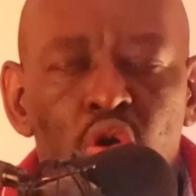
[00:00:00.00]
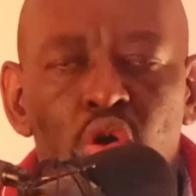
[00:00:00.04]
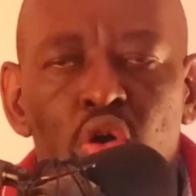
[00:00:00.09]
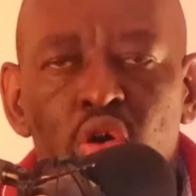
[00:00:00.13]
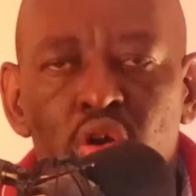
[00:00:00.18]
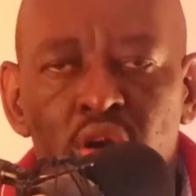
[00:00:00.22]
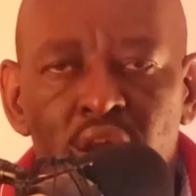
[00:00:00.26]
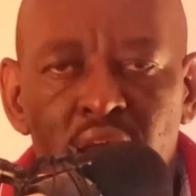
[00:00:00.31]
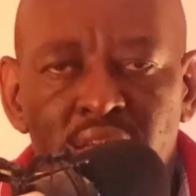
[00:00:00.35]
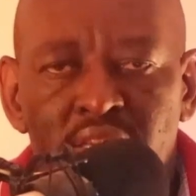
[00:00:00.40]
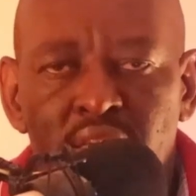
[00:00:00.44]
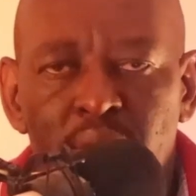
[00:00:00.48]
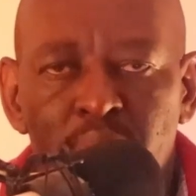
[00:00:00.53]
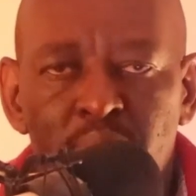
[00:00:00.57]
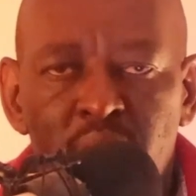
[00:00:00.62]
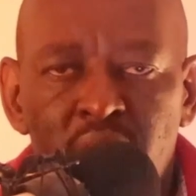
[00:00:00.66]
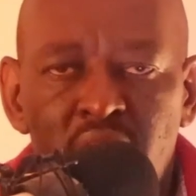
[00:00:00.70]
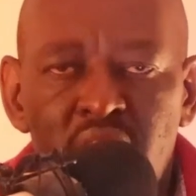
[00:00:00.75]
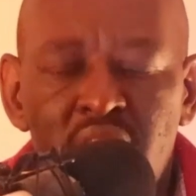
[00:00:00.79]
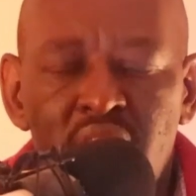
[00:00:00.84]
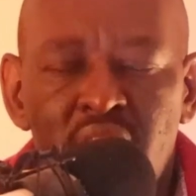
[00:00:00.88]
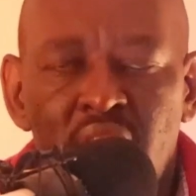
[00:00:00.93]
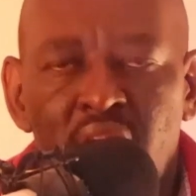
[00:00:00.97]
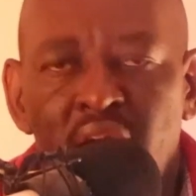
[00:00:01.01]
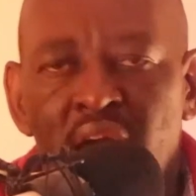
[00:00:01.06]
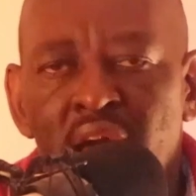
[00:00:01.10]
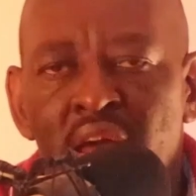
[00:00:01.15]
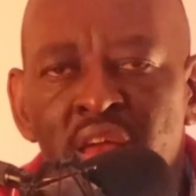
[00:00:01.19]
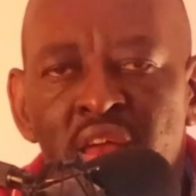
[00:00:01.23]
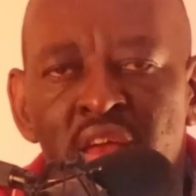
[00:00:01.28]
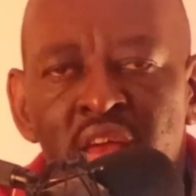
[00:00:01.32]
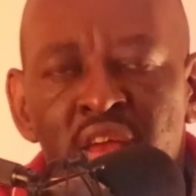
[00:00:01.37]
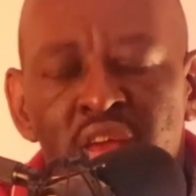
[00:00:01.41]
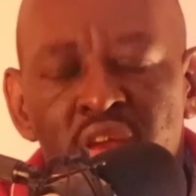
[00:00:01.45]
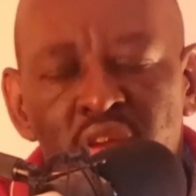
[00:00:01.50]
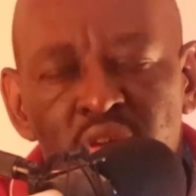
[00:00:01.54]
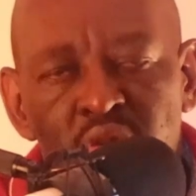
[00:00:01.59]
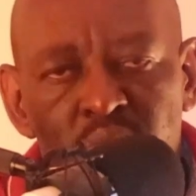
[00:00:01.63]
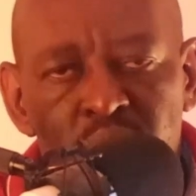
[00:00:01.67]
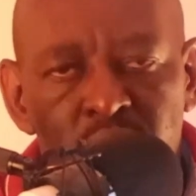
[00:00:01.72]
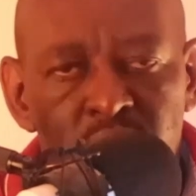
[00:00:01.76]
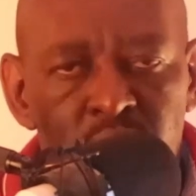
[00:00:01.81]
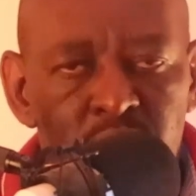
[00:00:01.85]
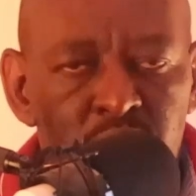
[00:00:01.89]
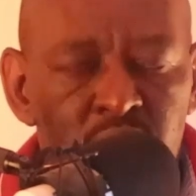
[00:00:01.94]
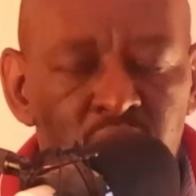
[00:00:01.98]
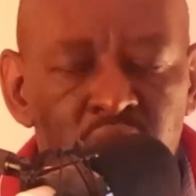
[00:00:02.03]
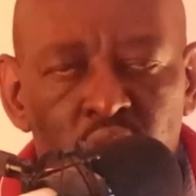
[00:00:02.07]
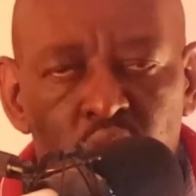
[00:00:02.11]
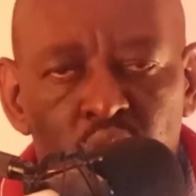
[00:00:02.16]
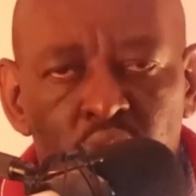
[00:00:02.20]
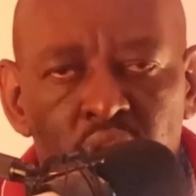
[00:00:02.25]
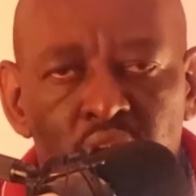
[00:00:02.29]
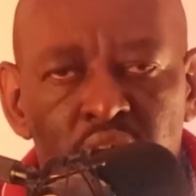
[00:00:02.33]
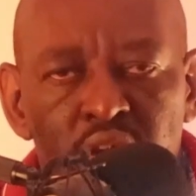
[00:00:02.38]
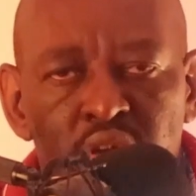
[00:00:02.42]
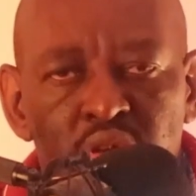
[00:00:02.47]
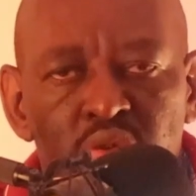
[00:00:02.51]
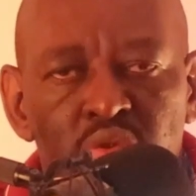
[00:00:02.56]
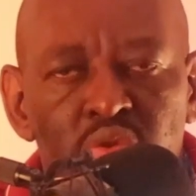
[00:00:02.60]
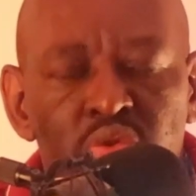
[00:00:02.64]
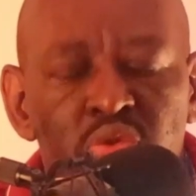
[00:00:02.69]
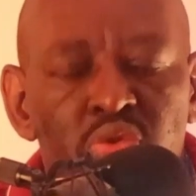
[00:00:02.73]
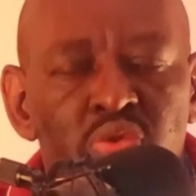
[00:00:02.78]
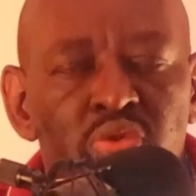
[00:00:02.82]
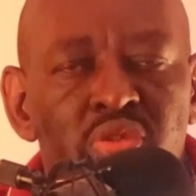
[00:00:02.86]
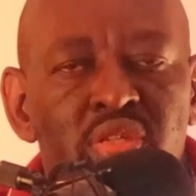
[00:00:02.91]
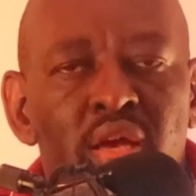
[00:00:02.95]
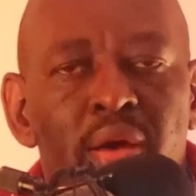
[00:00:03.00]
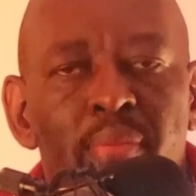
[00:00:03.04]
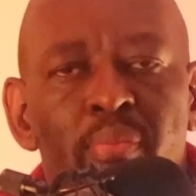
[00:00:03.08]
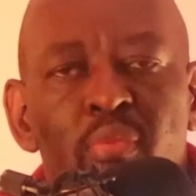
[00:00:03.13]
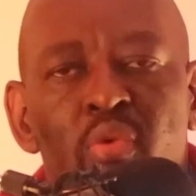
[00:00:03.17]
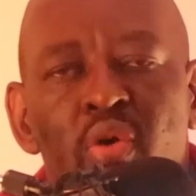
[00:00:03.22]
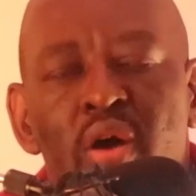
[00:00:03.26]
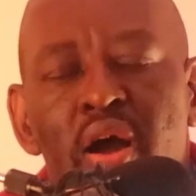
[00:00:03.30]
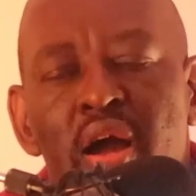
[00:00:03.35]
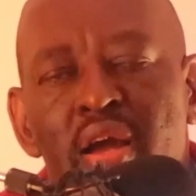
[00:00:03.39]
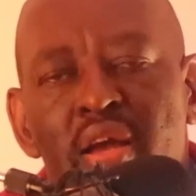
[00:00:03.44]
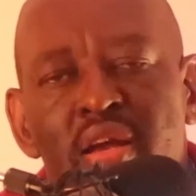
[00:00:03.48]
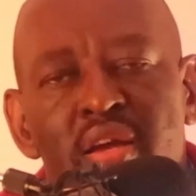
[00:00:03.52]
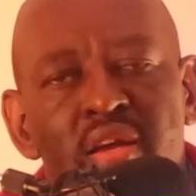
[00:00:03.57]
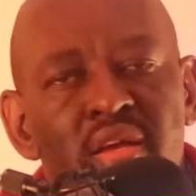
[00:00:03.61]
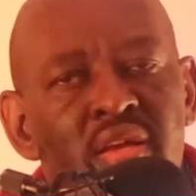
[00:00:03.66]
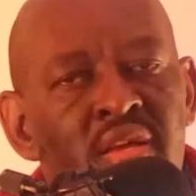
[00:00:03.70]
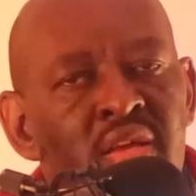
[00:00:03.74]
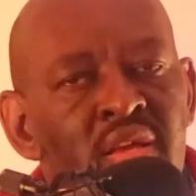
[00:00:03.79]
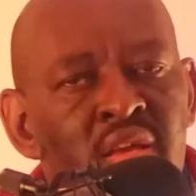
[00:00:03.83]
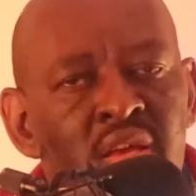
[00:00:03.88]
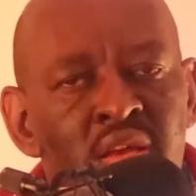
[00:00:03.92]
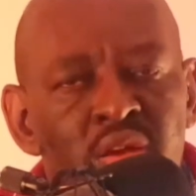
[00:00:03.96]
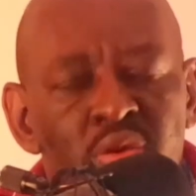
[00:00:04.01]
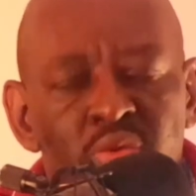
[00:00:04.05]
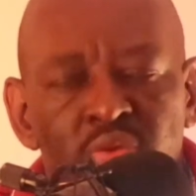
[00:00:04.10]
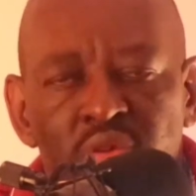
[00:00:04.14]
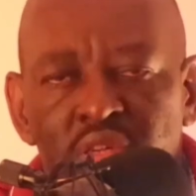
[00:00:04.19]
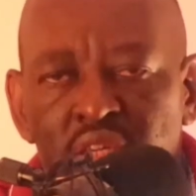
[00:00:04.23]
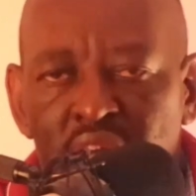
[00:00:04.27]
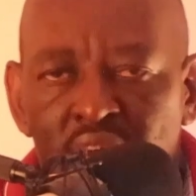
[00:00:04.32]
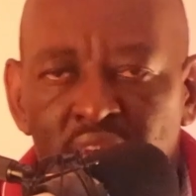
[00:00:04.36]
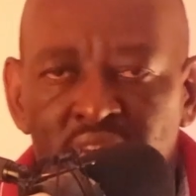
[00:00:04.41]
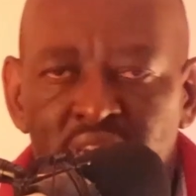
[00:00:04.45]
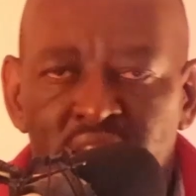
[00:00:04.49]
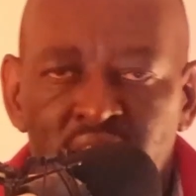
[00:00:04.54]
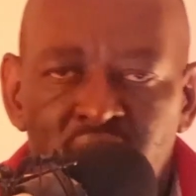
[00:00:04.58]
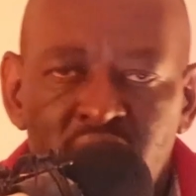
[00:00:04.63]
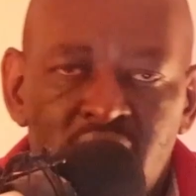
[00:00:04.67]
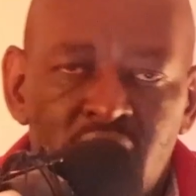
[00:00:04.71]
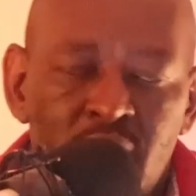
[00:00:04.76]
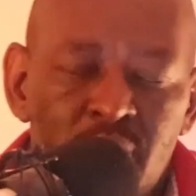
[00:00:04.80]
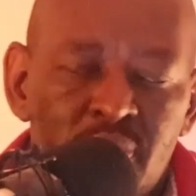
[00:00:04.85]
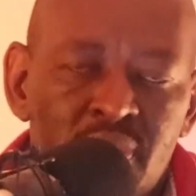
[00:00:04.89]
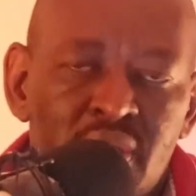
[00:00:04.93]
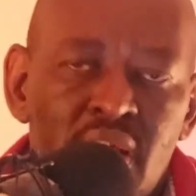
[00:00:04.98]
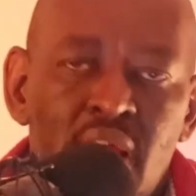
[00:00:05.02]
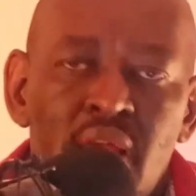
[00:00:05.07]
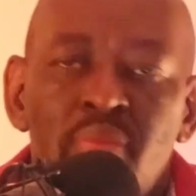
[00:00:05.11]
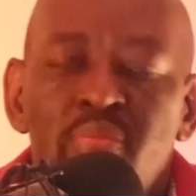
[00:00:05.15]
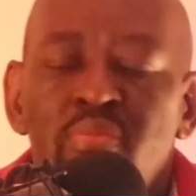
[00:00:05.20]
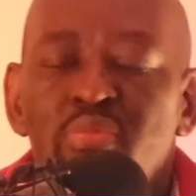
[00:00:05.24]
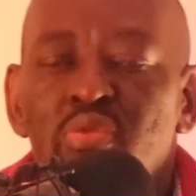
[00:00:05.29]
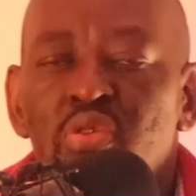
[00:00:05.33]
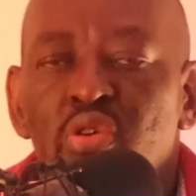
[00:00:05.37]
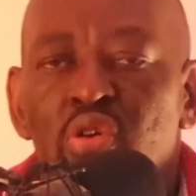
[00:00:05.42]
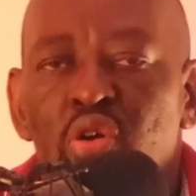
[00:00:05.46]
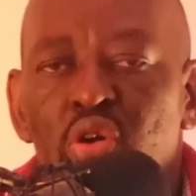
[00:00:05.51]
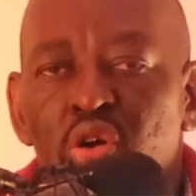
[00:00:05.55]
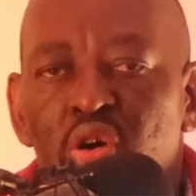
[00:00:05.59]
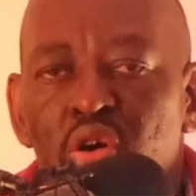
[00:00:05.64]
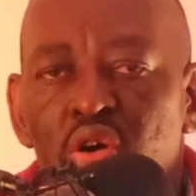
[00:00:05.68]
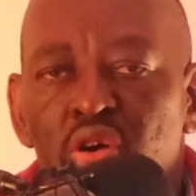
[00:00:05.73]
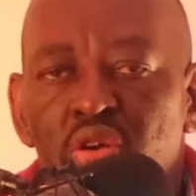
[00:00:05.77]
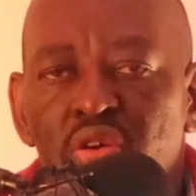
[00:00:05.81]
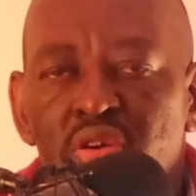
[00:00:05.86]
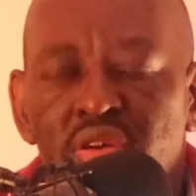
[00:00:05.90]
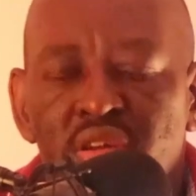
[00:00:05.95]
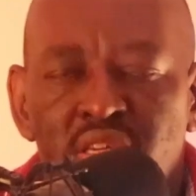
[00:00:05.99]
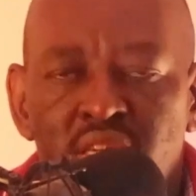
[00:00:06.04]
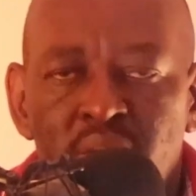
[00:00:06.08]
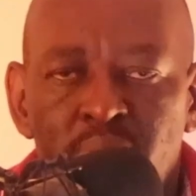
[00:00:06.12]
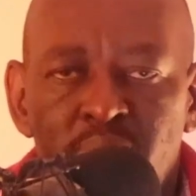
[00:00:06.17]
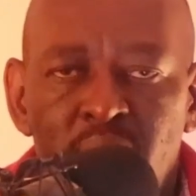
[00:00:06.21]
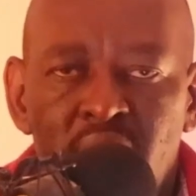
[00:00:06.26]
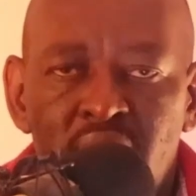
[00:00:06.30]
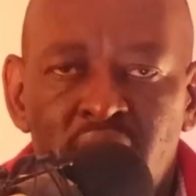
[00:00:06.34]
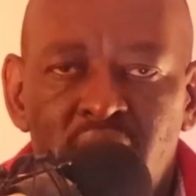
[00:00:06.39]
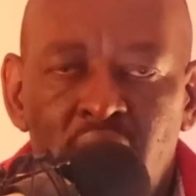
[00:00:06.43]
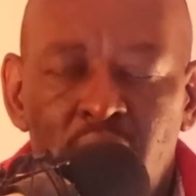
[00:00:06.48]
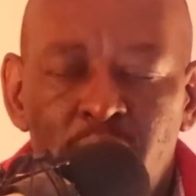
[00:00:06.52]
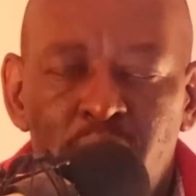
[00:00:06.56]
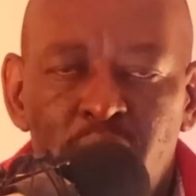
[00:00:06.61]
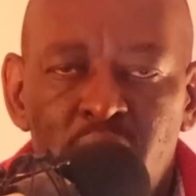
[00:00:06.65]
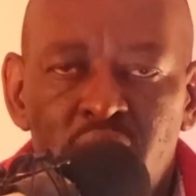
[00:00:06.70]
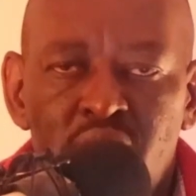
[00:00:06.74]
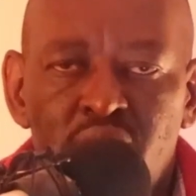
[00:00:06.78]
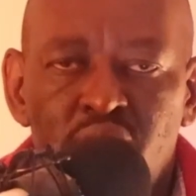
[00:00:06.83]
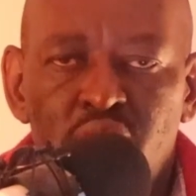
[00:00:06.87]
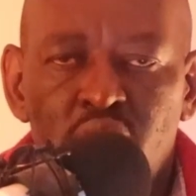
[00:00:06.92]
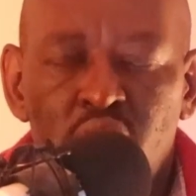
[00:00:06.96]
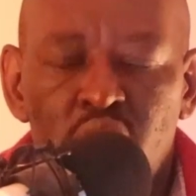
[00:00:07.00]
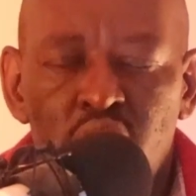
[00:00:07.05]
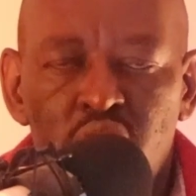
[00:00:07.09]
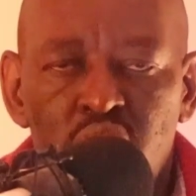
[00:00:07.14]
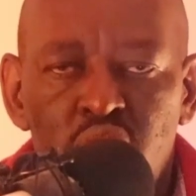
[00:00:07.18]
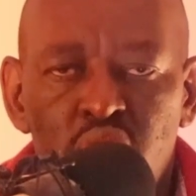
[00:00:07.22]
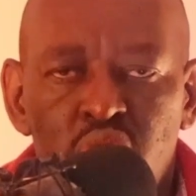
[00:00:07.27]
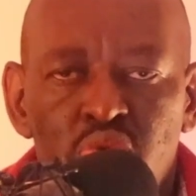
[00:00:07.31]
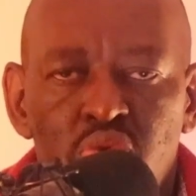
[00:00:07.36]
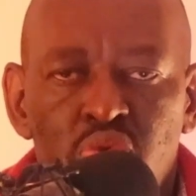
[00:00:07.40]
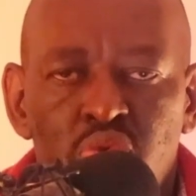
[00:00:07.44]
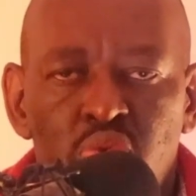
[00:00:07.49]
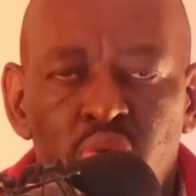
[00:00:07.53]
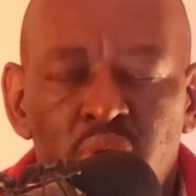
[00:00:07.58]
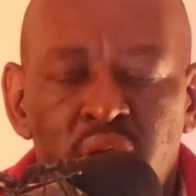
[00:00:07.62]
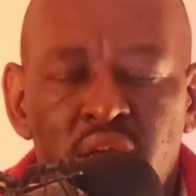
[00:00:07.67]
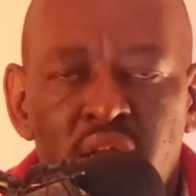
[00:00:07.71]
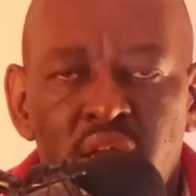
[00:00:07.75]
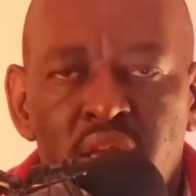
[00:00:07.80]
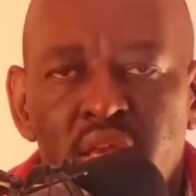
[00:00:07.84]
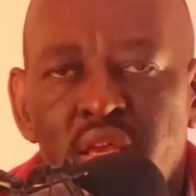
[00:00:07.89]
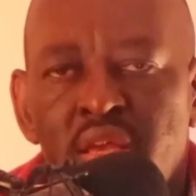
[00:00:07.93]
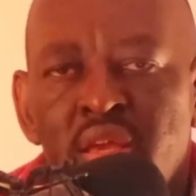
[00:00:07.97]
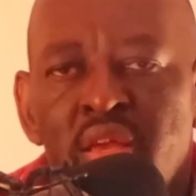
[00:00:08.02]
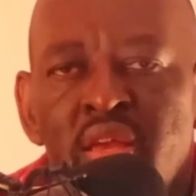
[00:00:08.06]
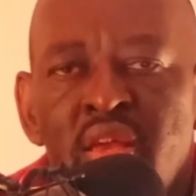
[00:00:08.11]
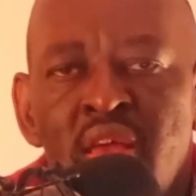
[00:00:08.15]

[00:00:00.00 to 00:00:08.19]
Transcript: all as a beginner. You may be required to do some work, which can take some time, or it might happen for you quickly.